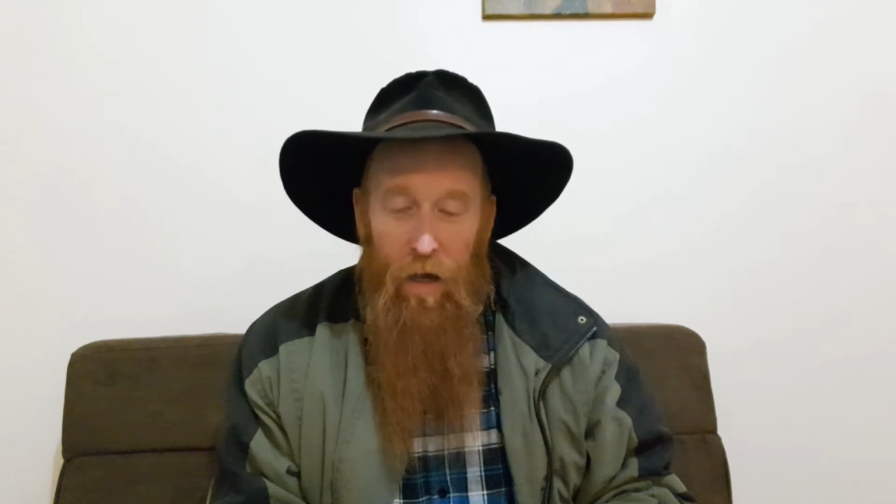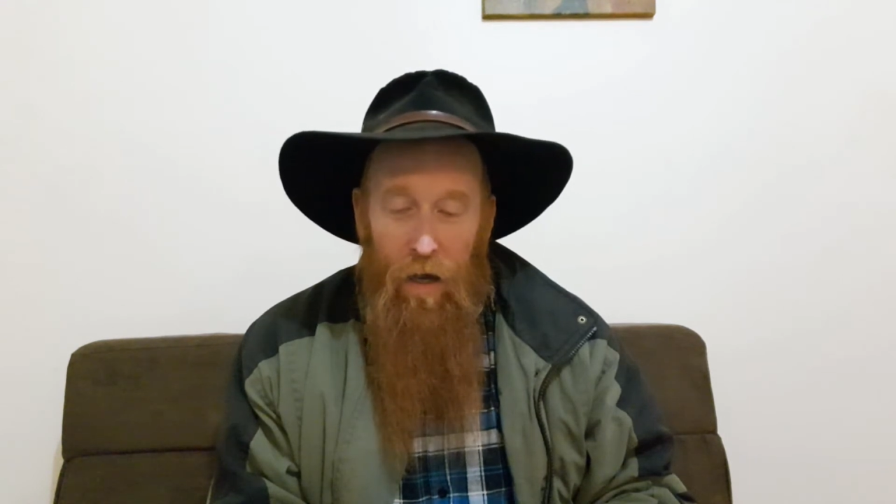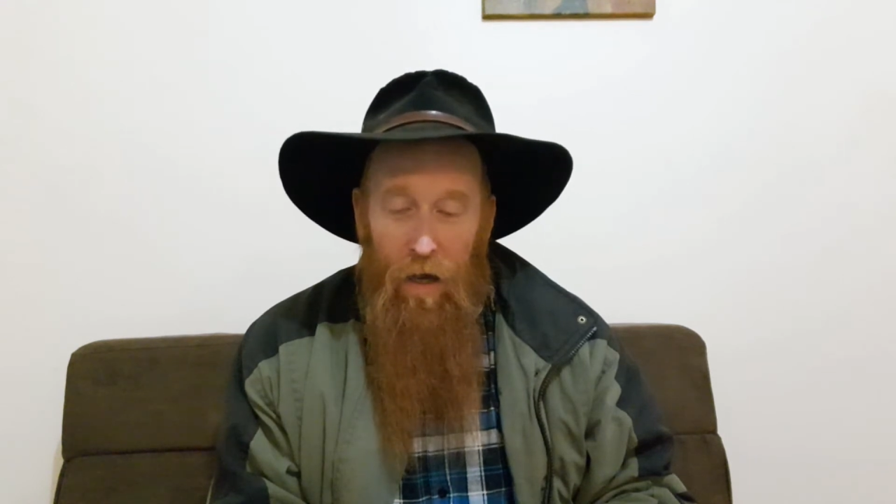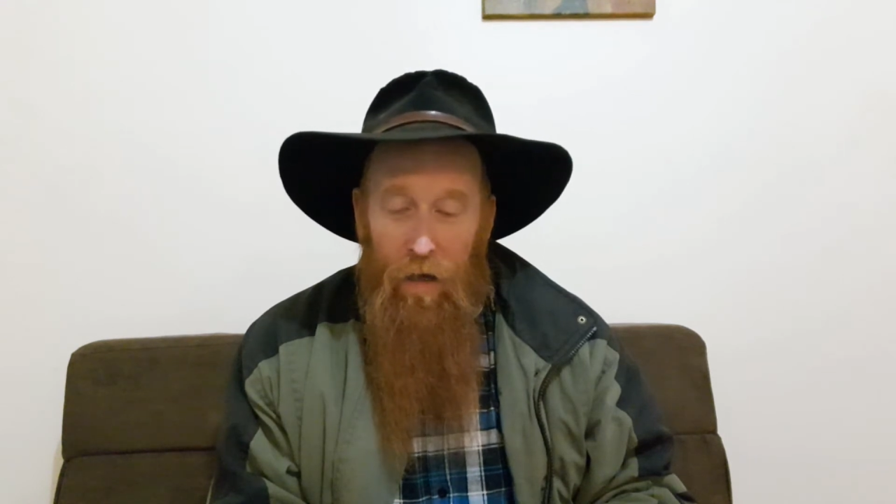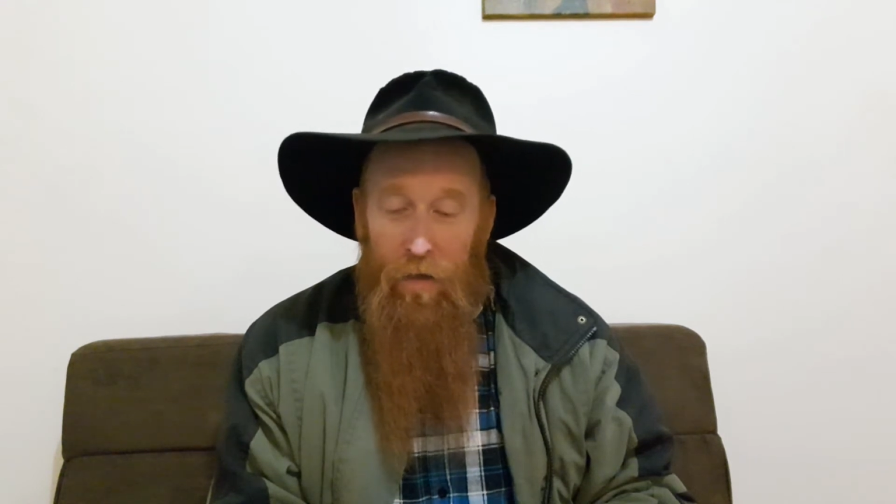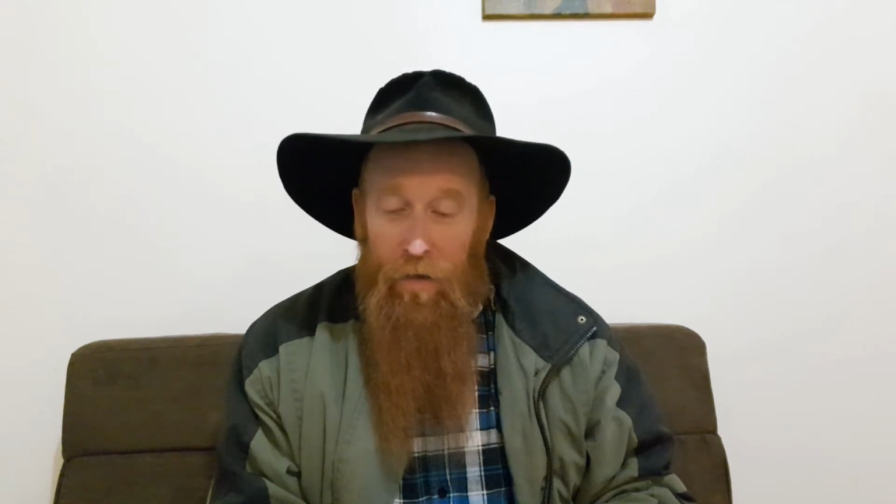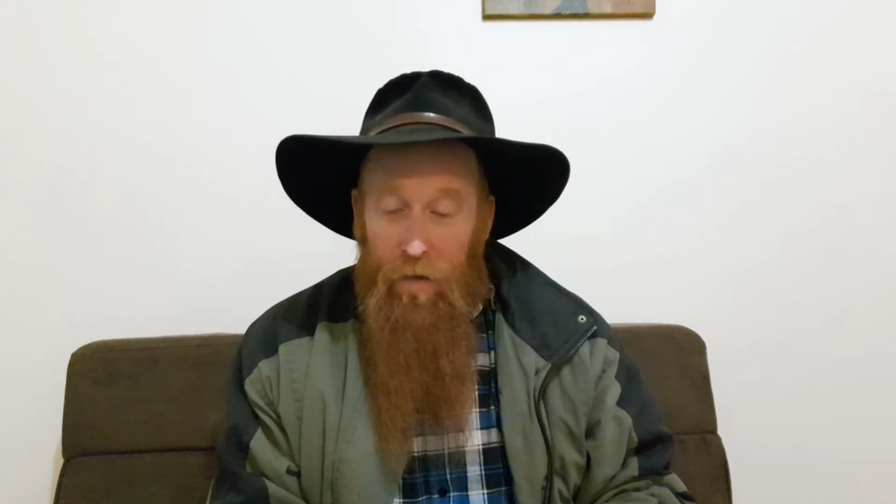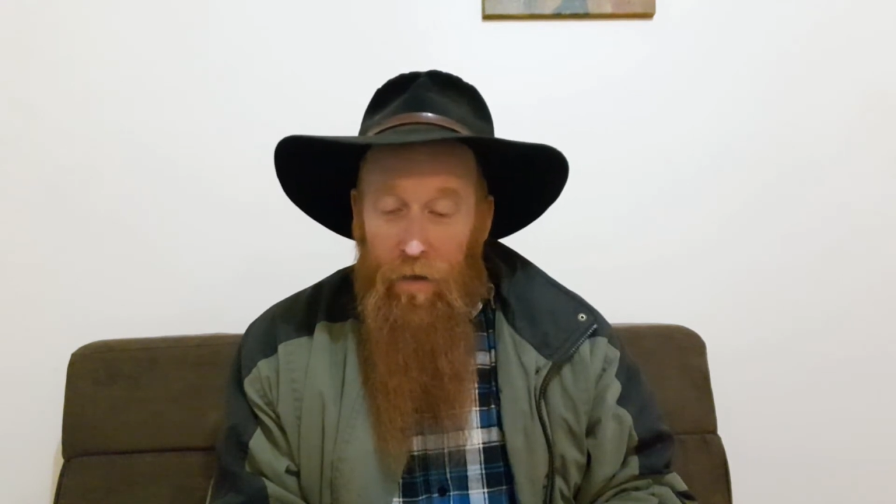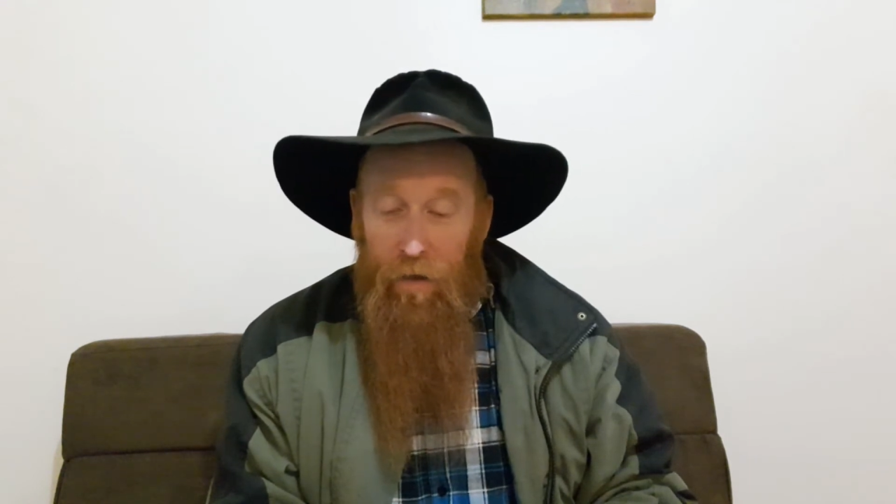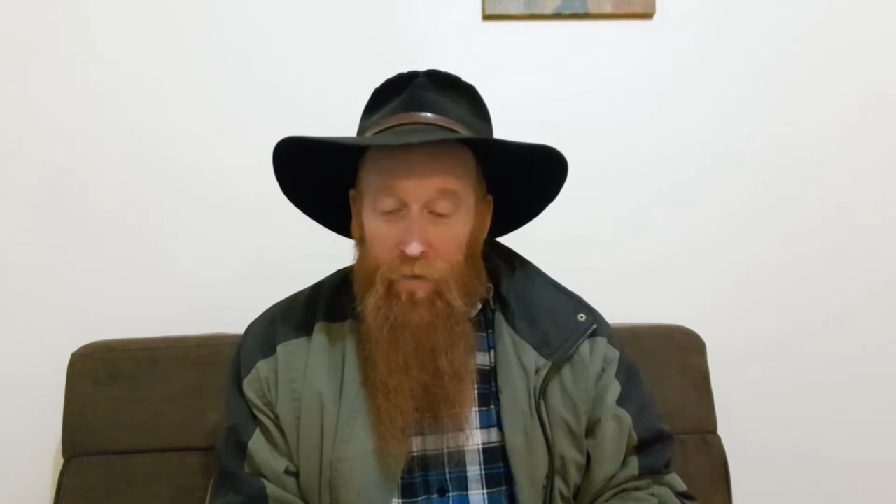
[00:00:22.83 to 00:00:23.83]
are
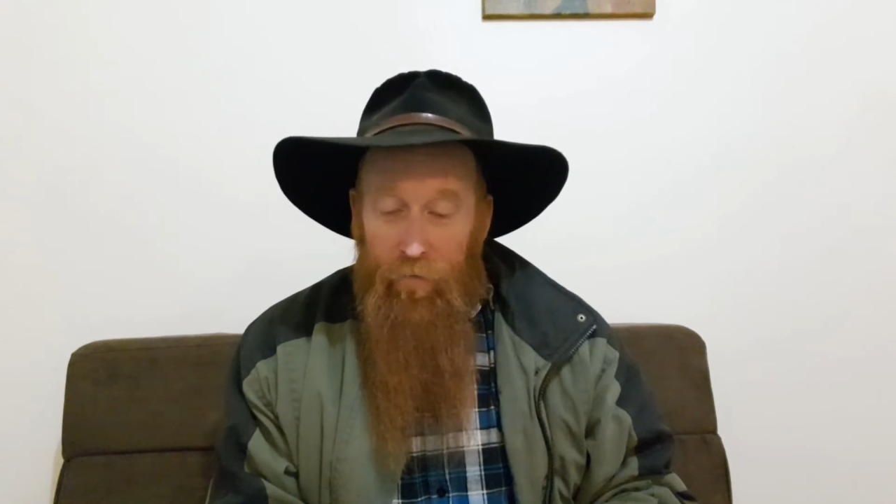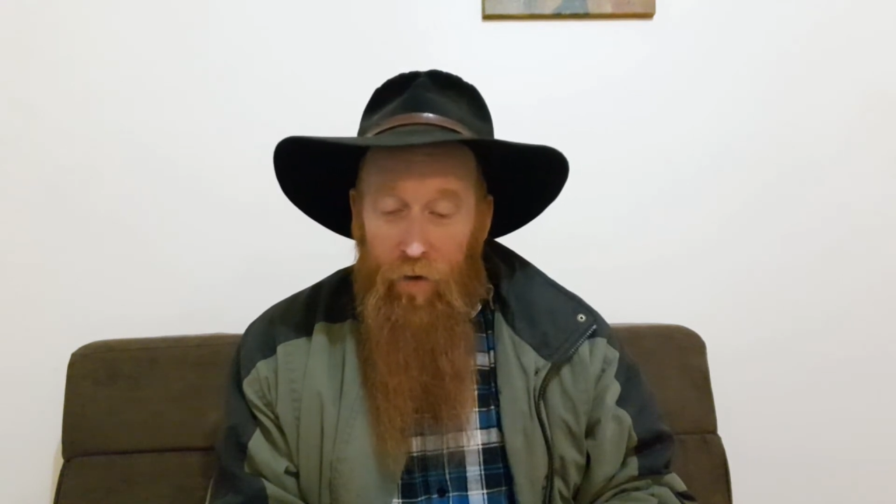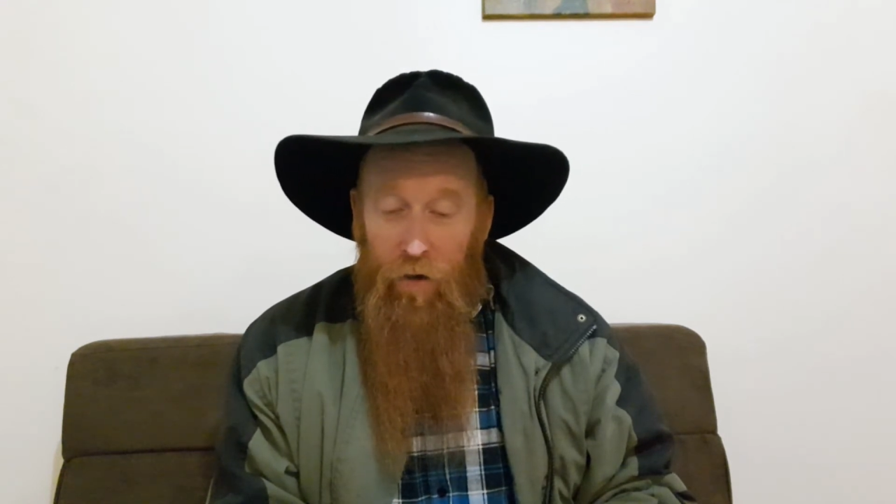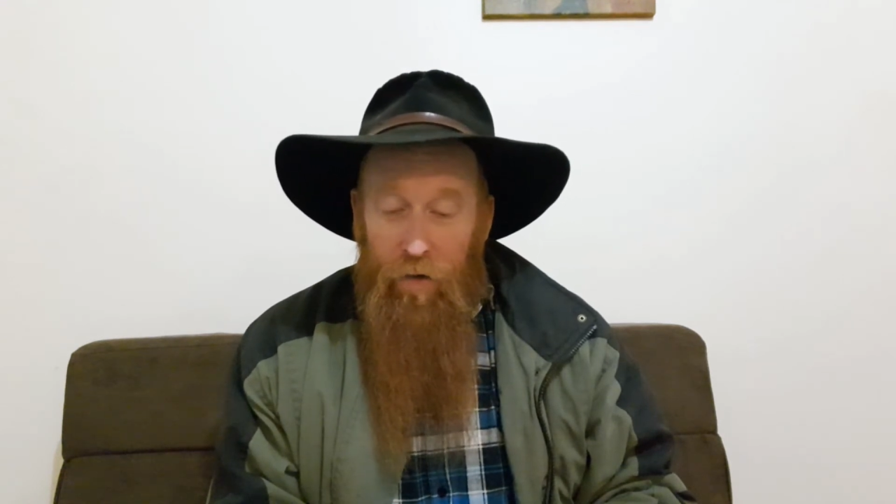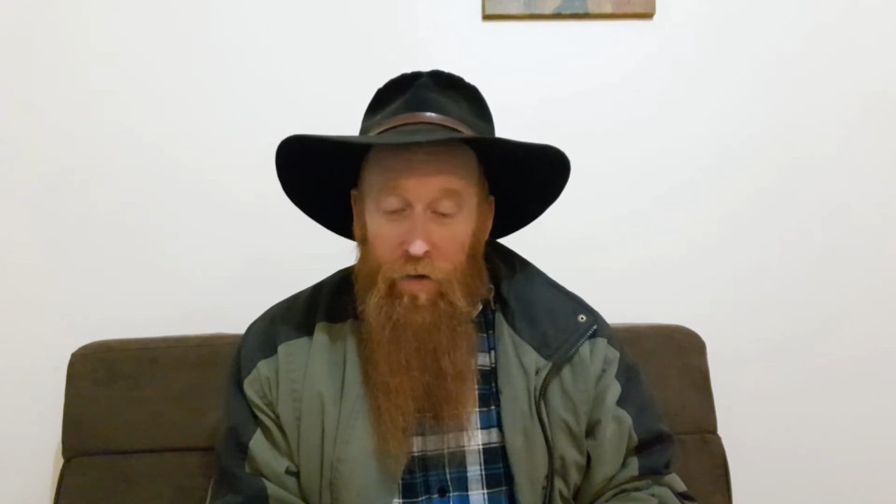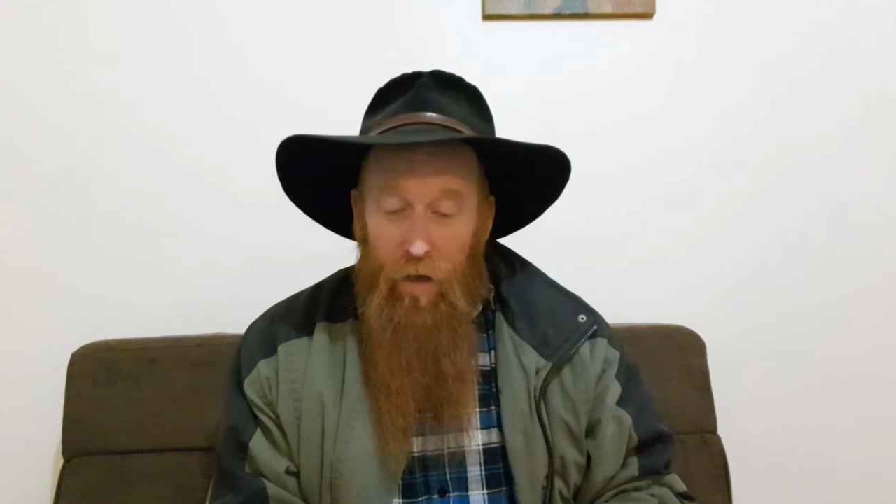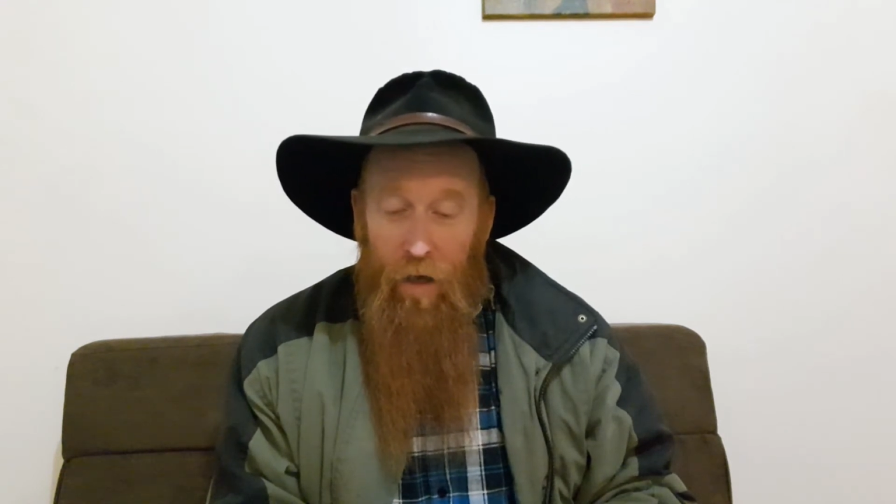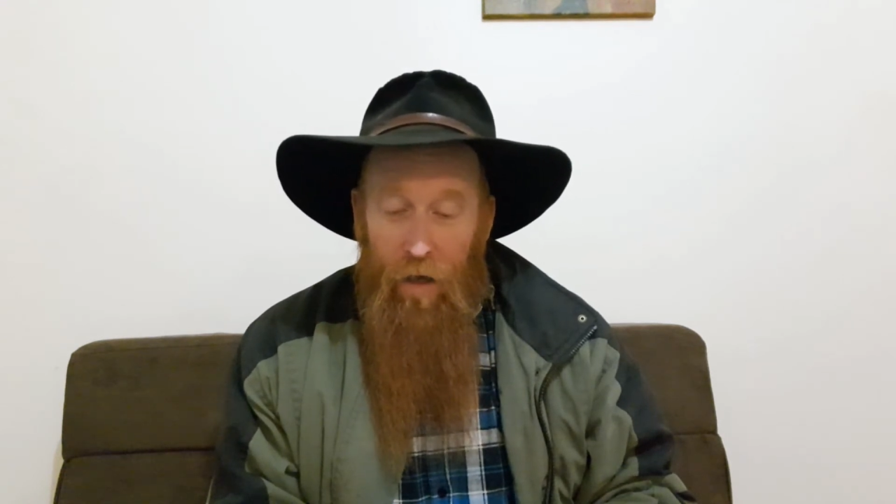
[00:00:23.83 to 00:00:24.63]
converted